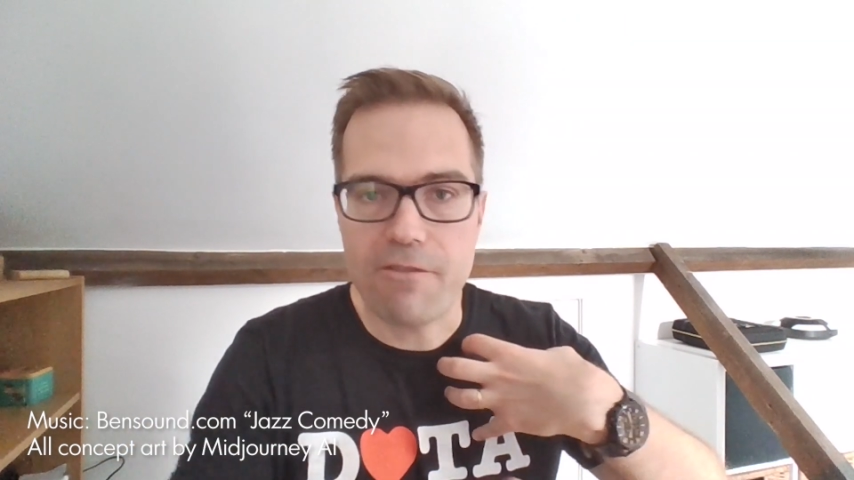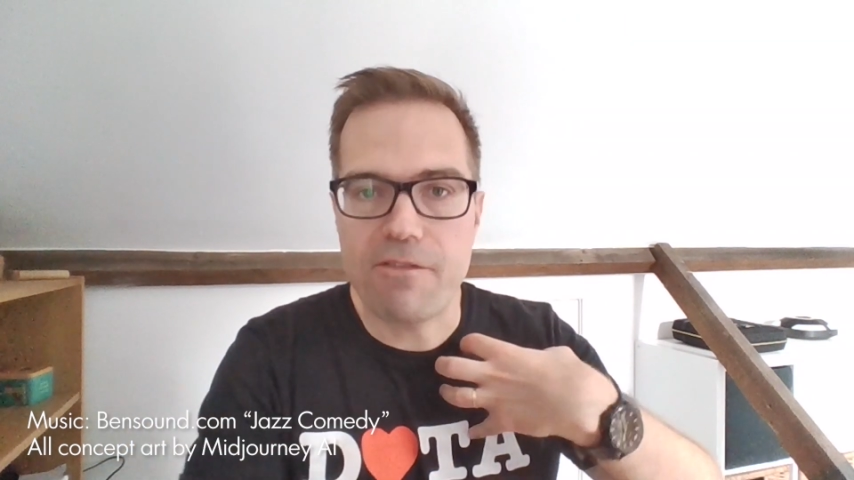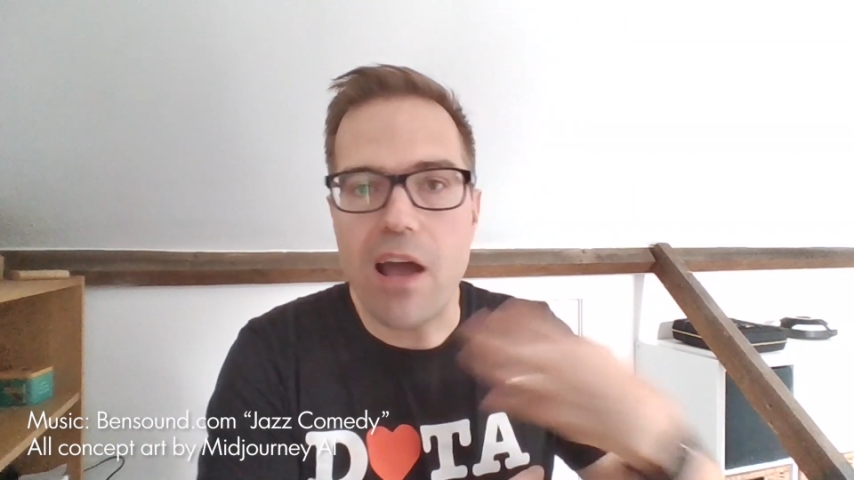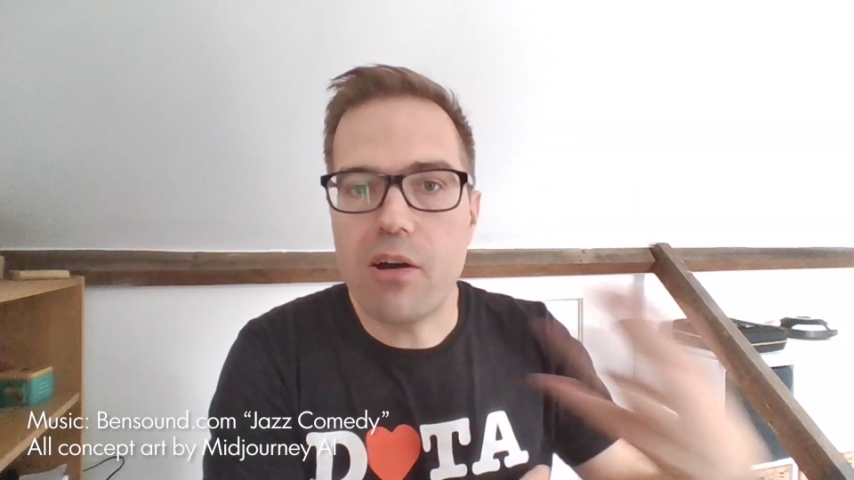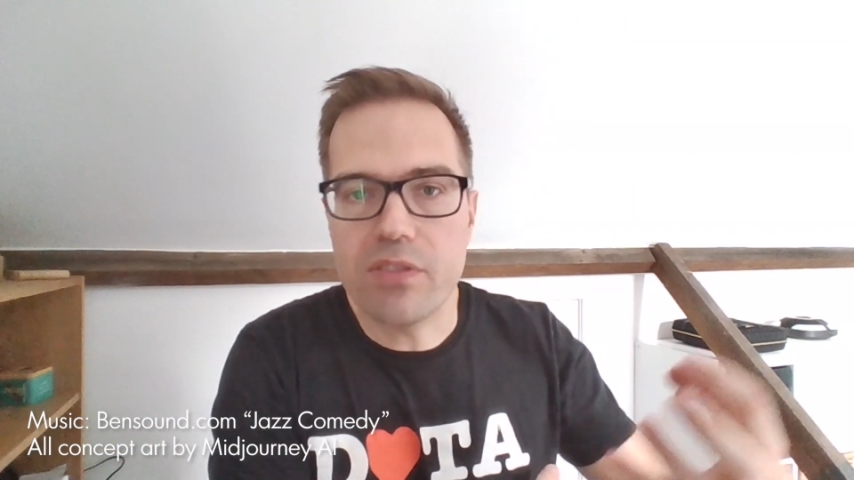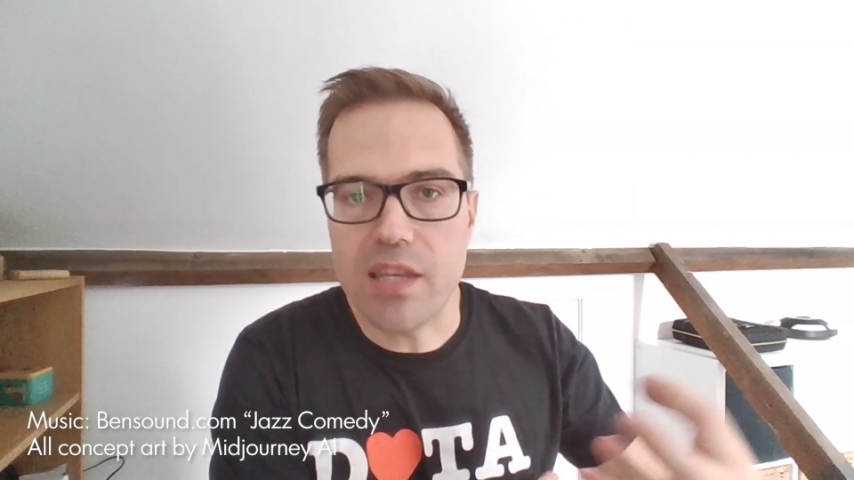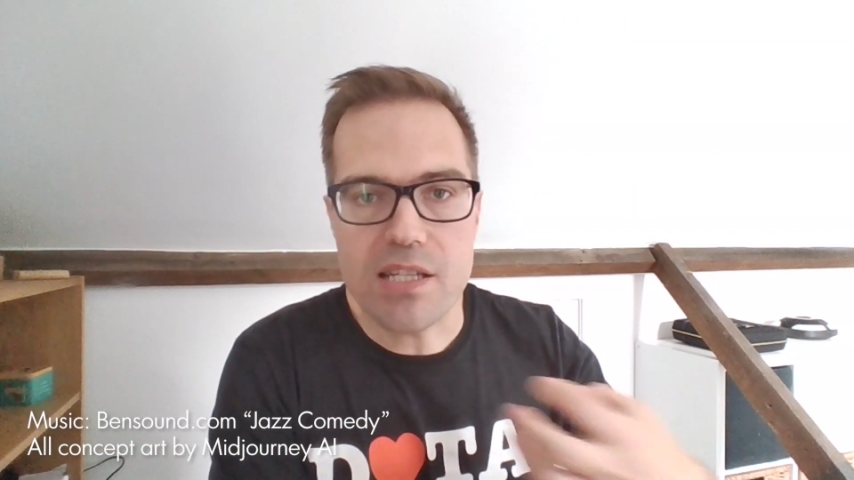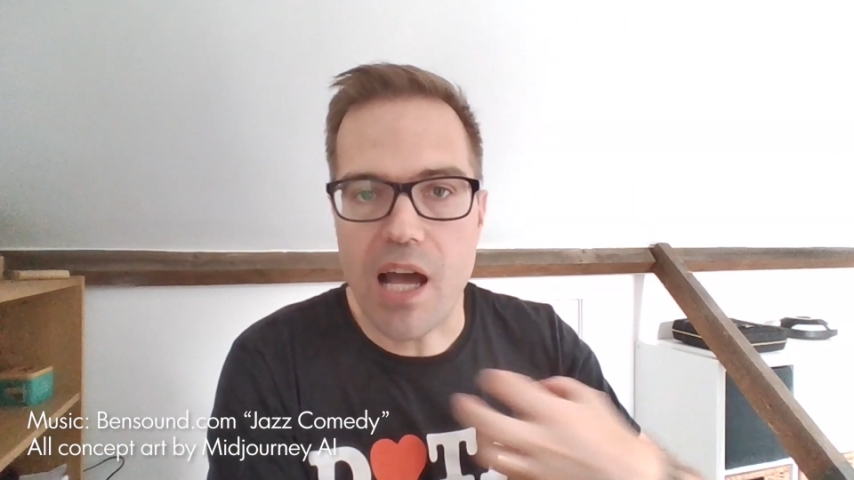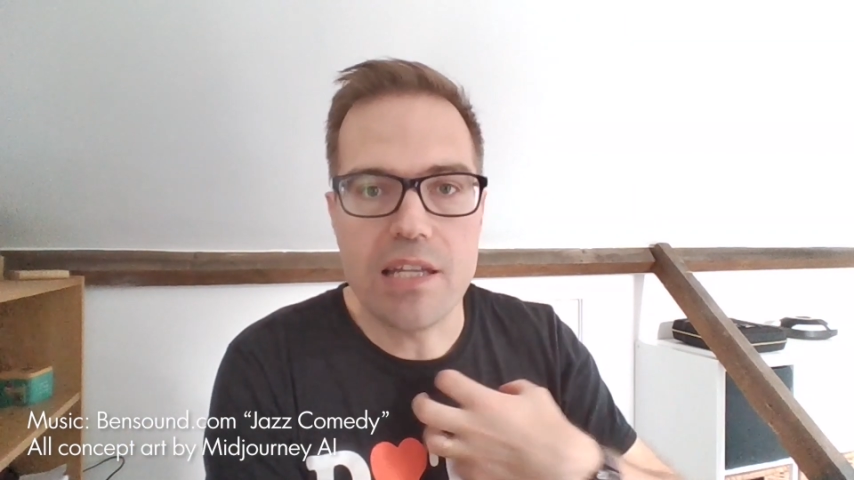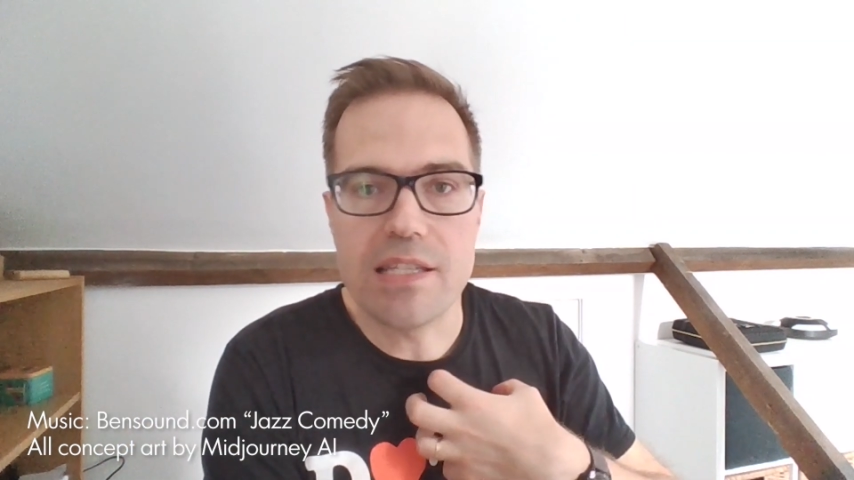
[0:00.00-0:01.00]
found
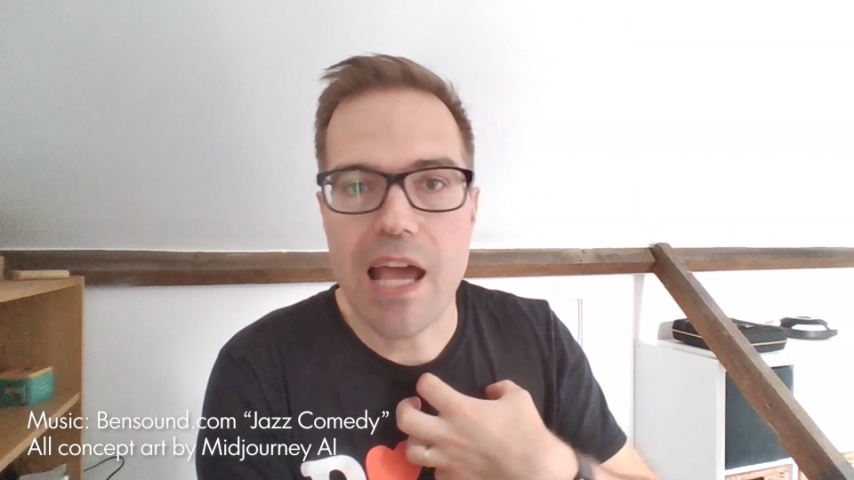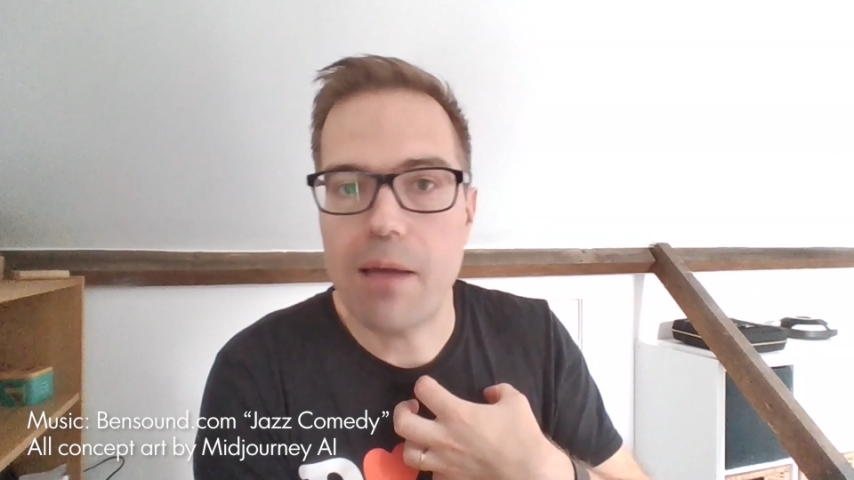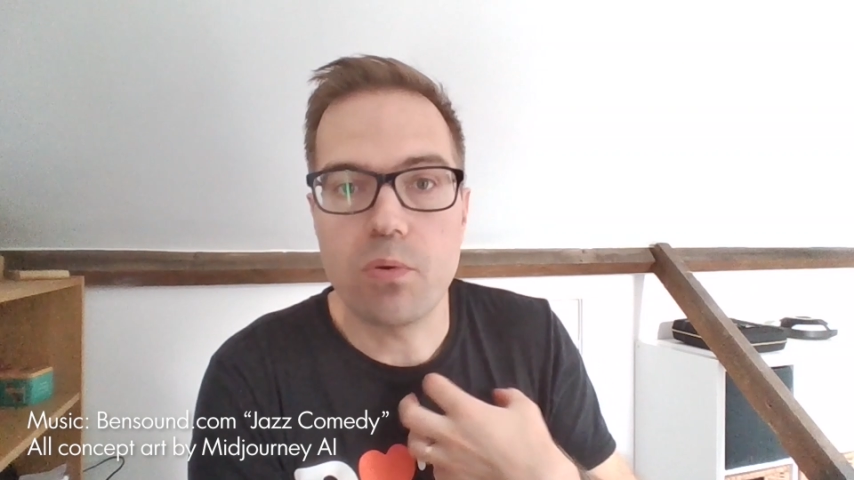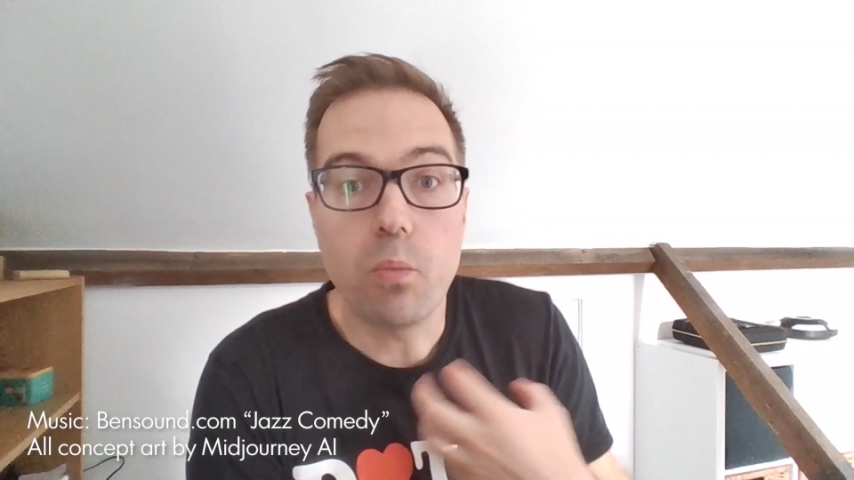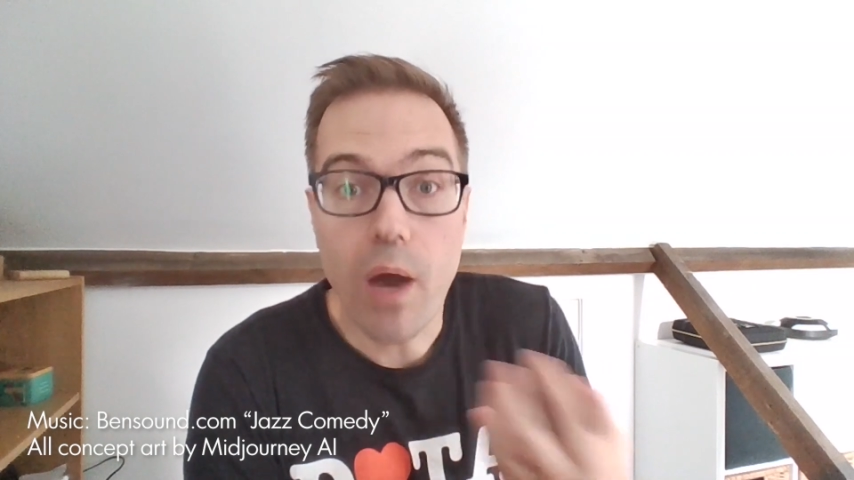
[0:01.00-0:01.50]
this untapped